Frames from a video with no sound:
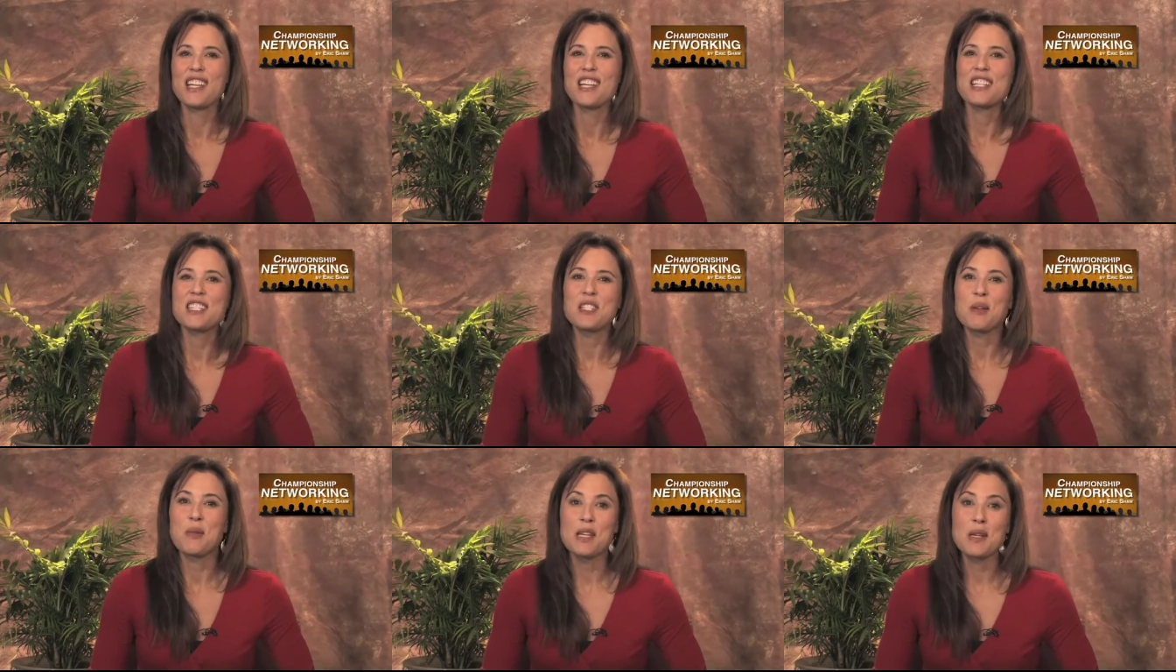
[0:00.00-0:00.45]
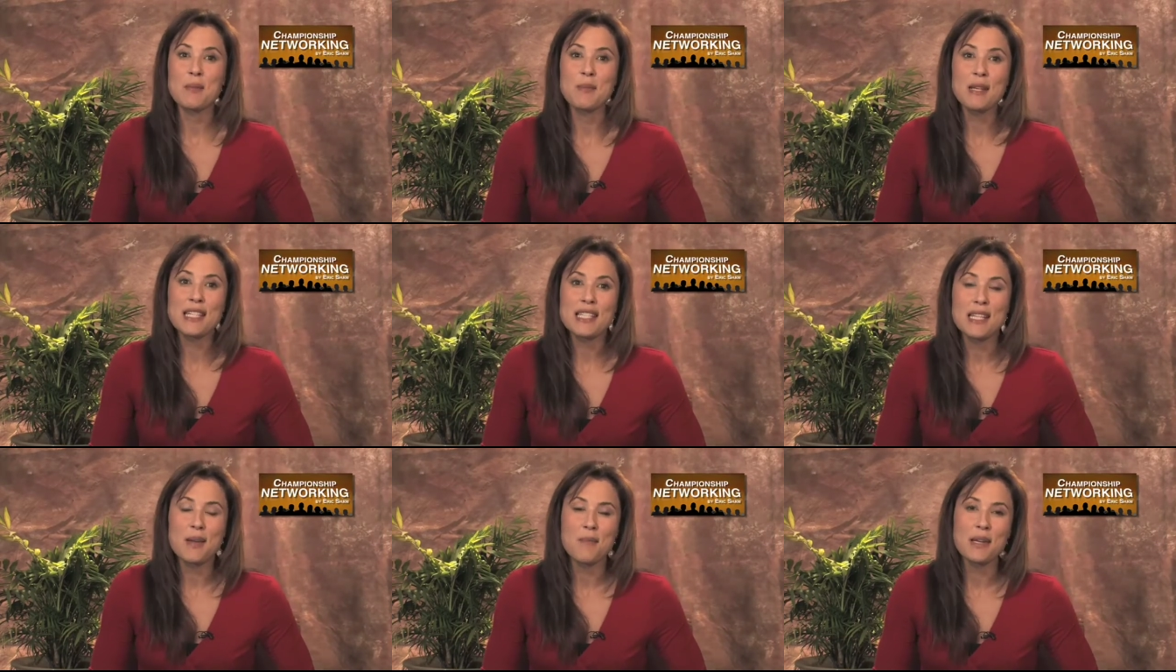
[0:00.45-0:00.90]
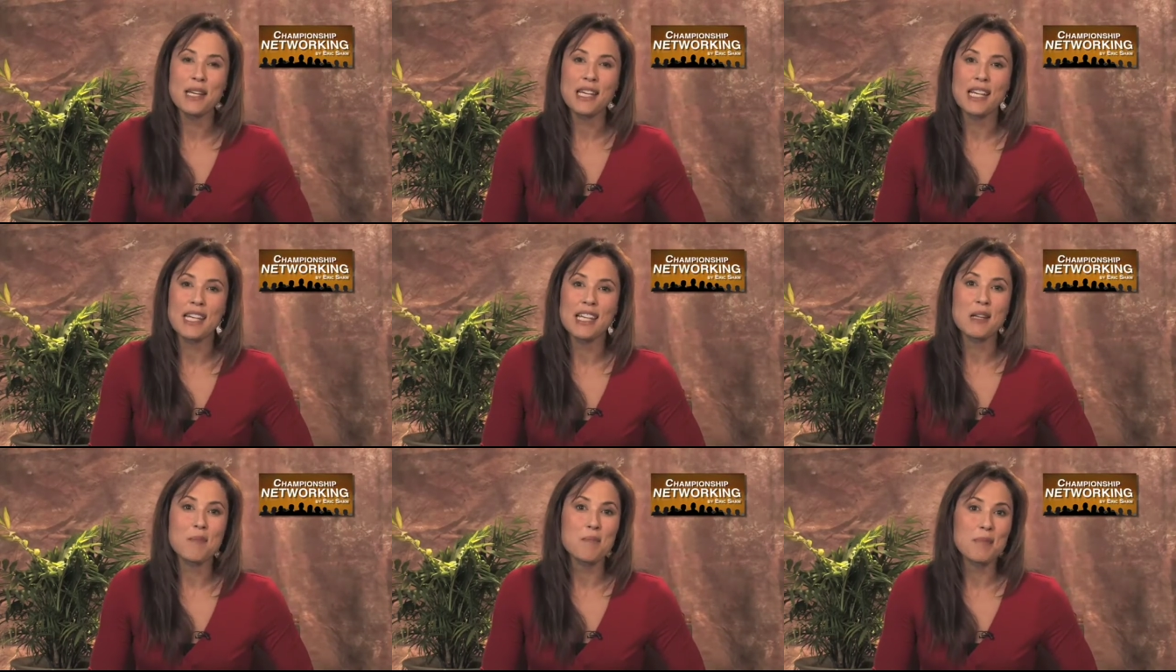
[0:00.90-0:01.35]
So when you meet
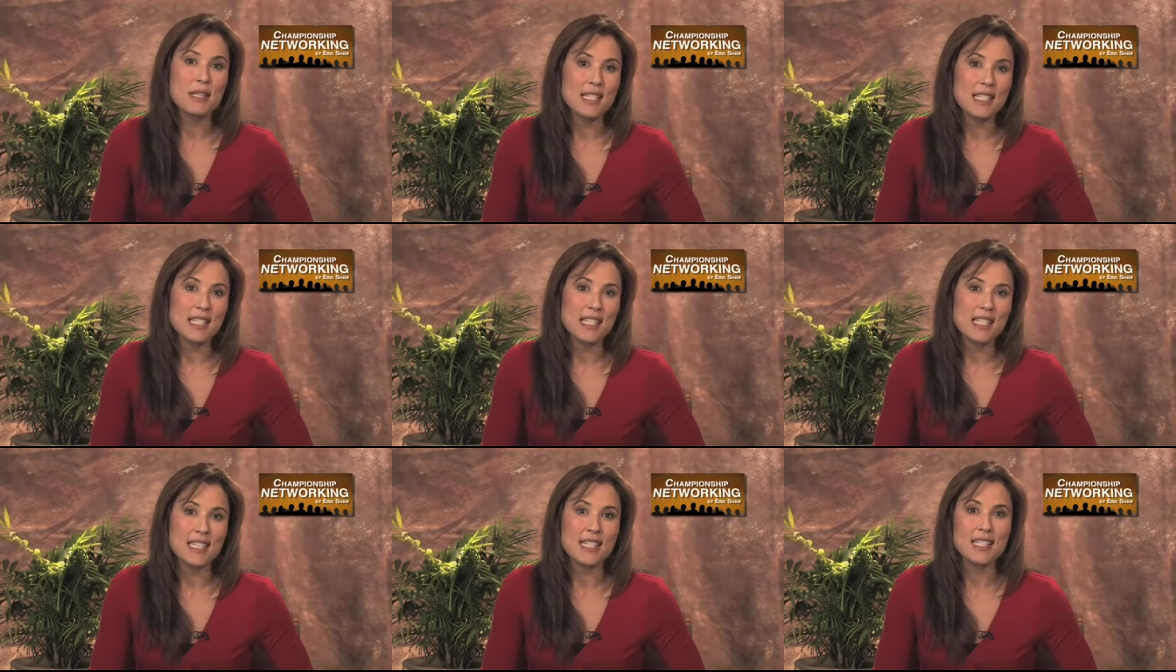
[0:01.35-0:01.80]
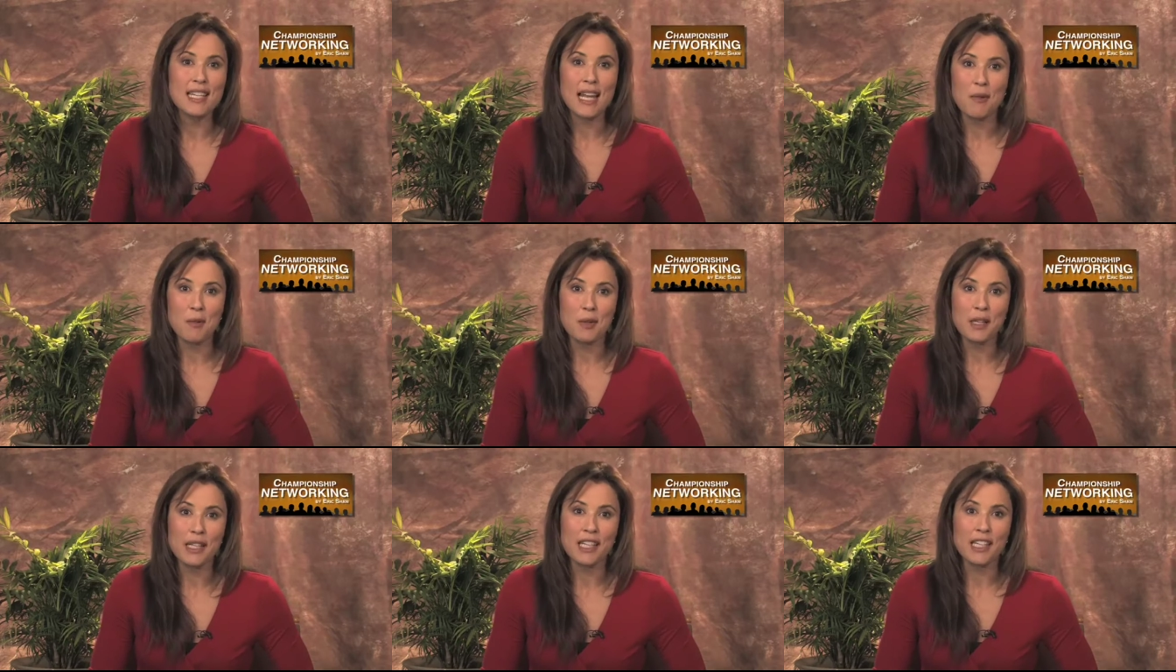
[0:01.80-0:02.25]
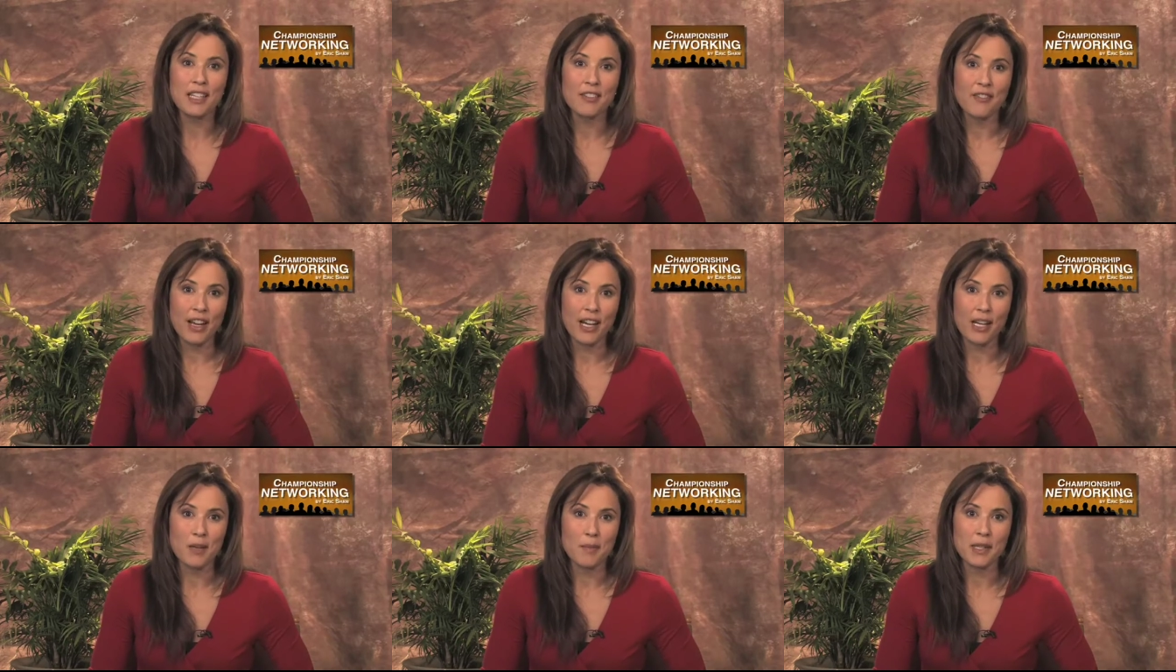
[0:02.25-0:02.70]
somebody in a business networking
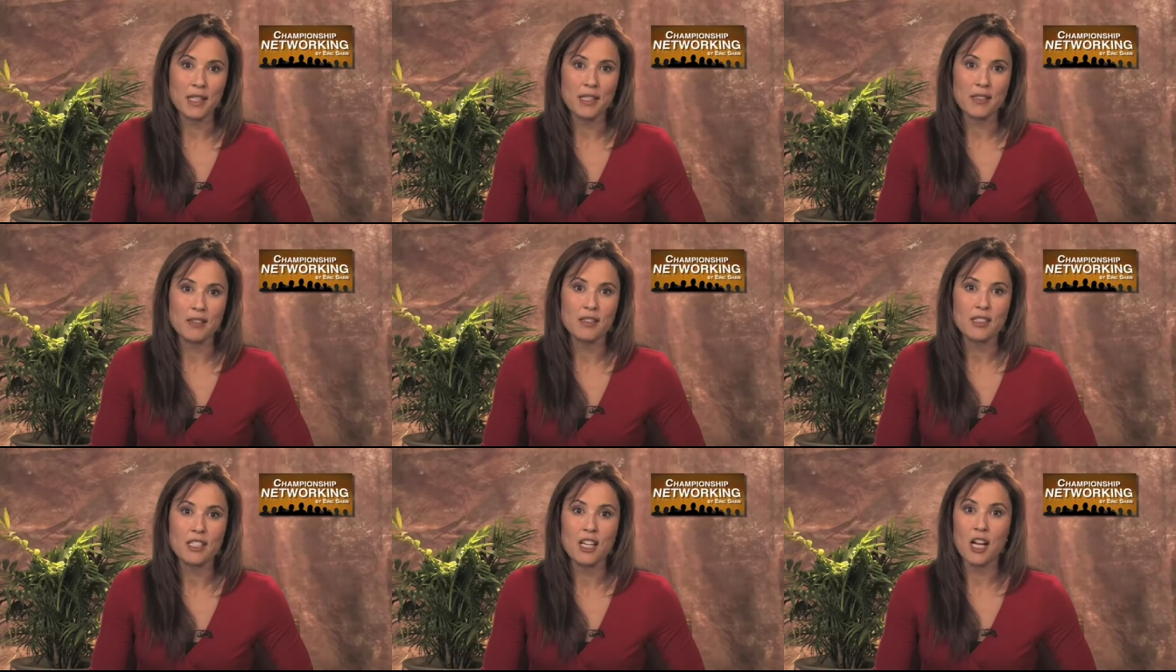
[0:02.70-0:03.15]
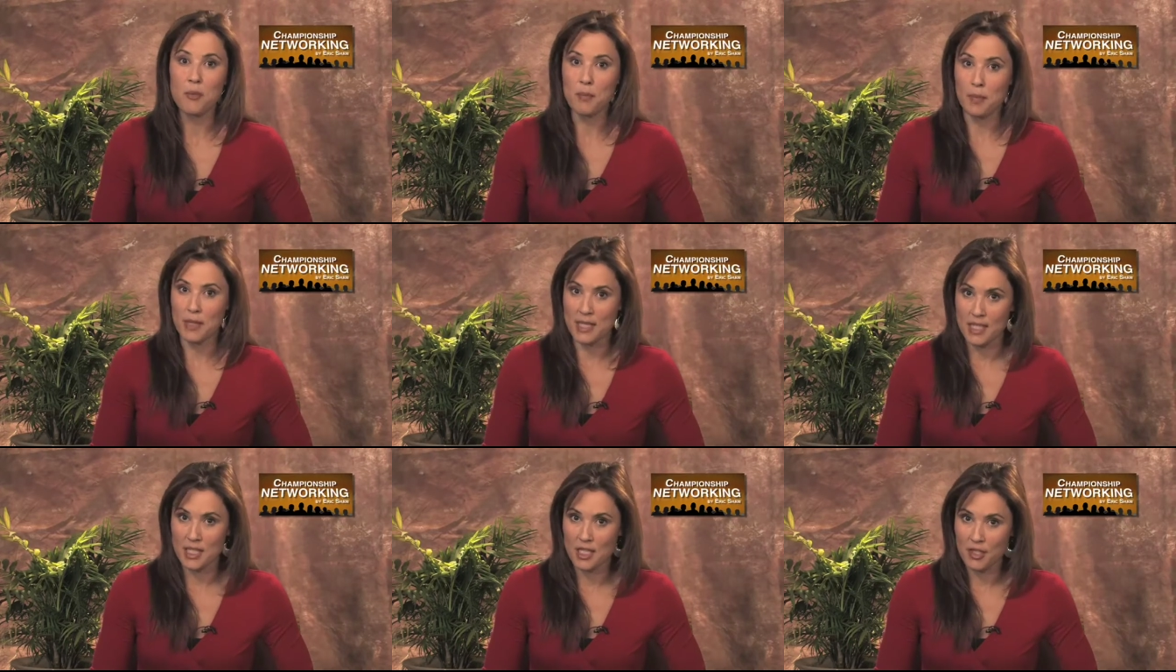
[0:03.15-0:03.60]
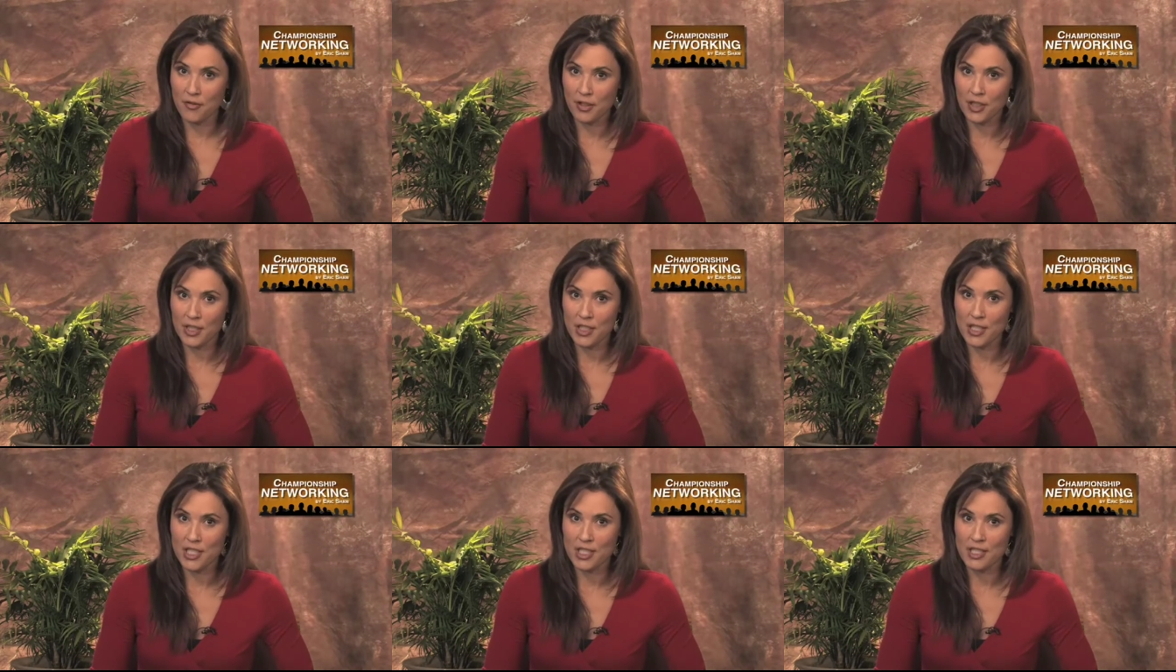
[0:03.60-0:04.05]
environment, talk business
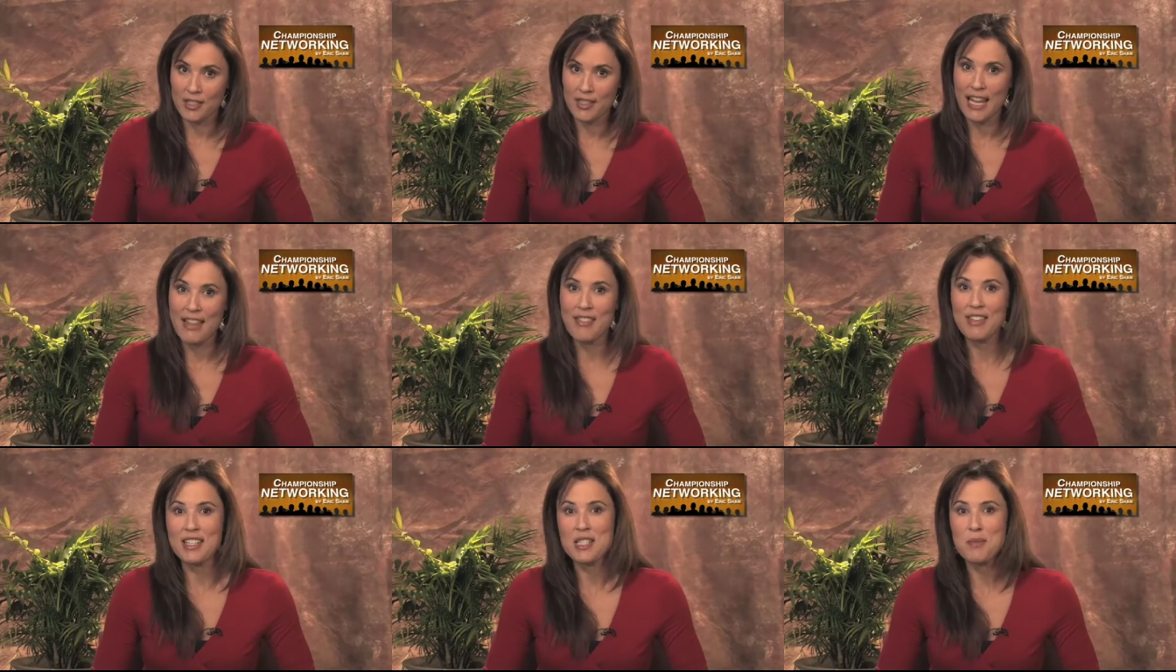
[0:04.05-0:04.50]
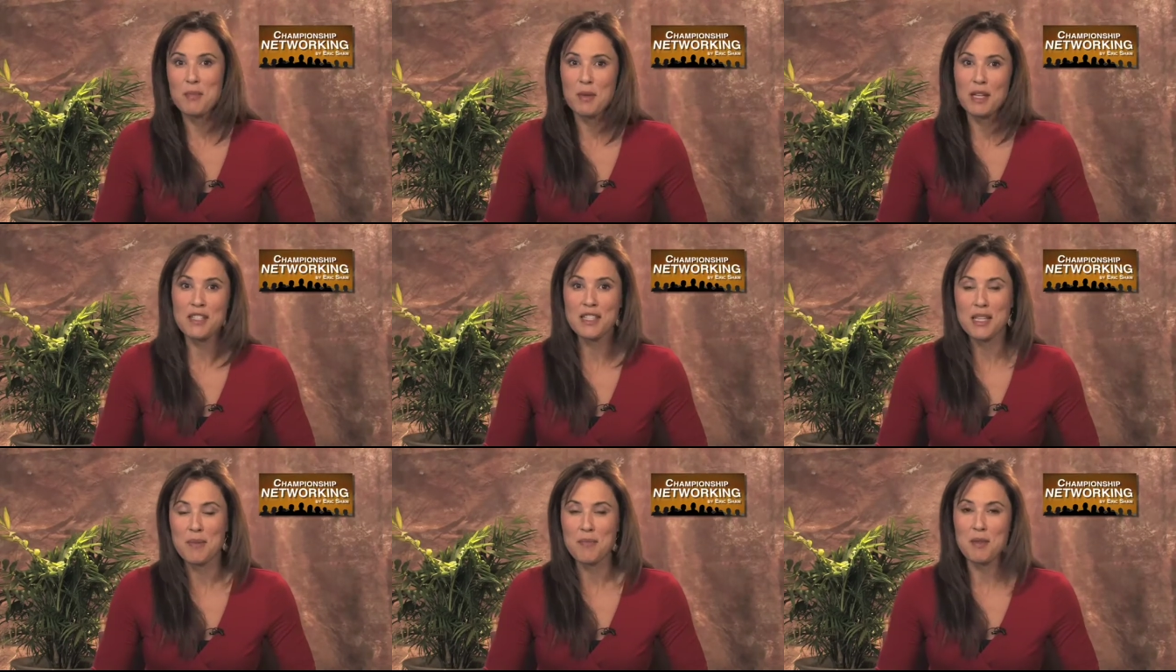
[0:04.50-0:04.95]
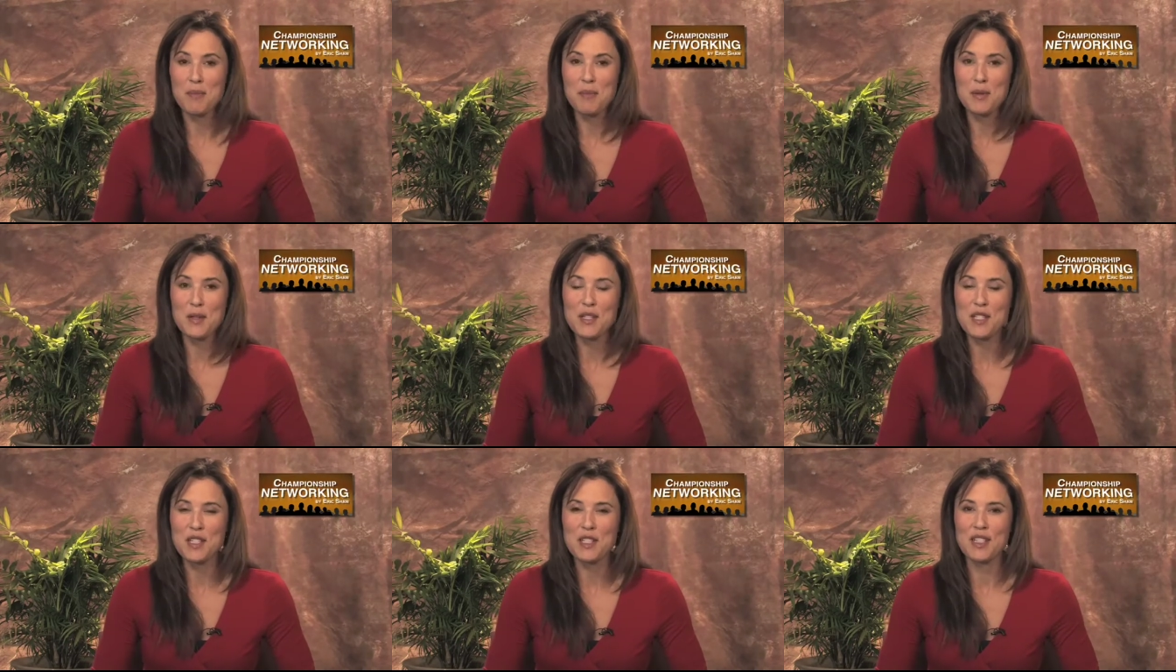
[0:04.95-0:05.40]
first, and then speak of something
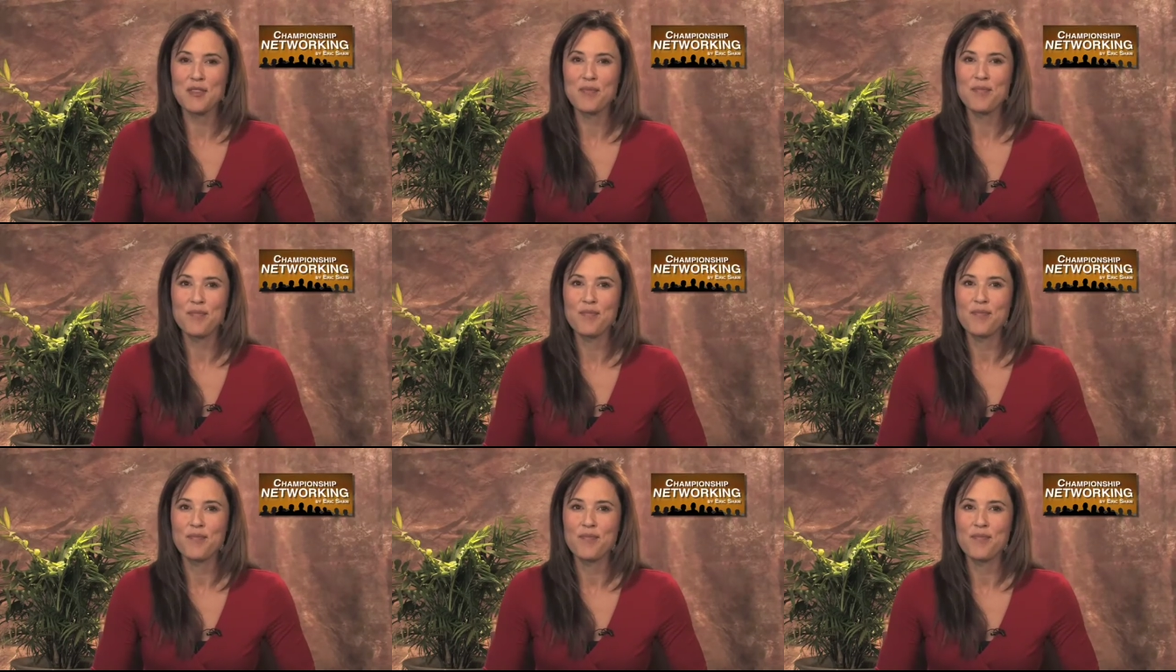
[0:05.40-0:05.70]
personal.